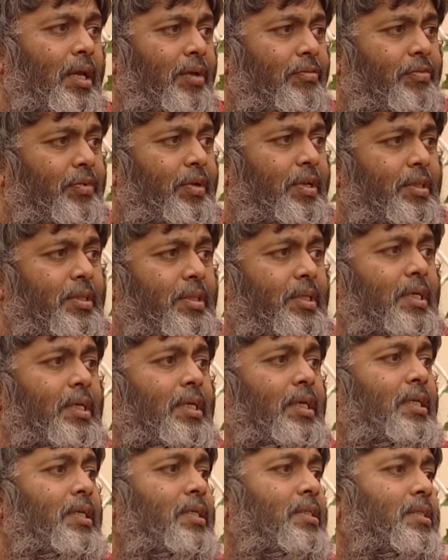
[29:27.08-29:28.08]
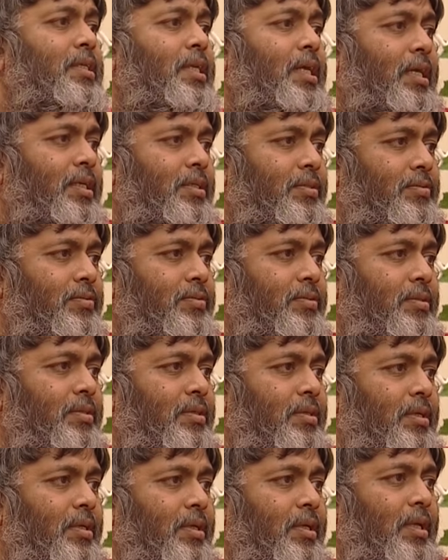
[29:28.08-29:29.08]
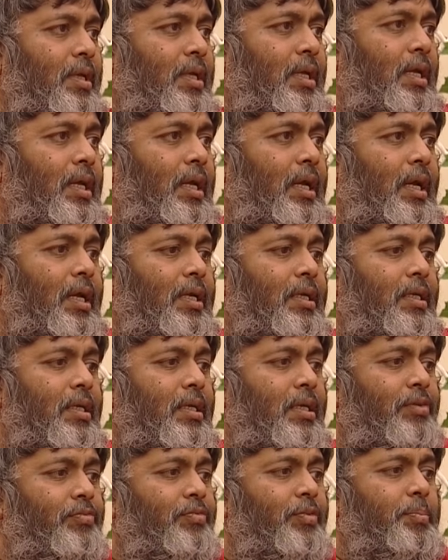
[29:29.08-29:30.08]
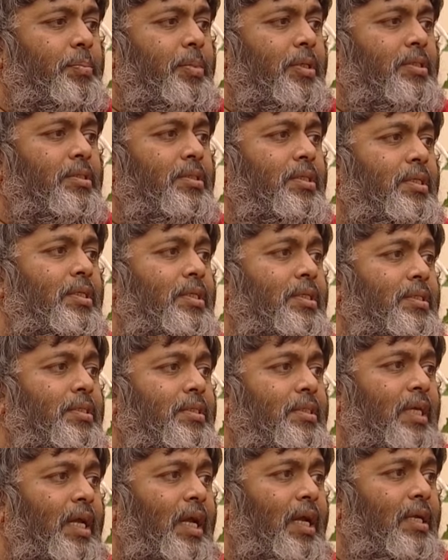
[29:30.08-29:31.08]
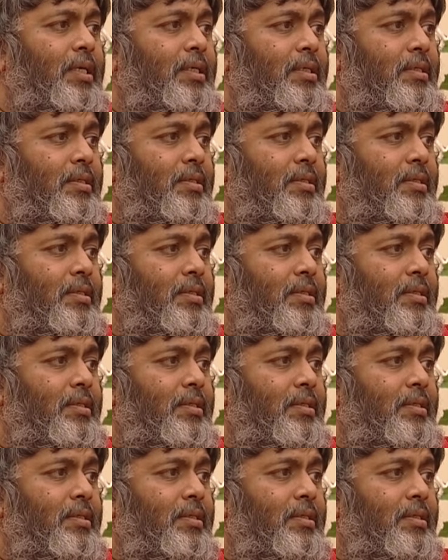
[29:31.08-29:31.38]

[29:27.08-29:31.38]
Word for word: everything in his life. And if a person is sad,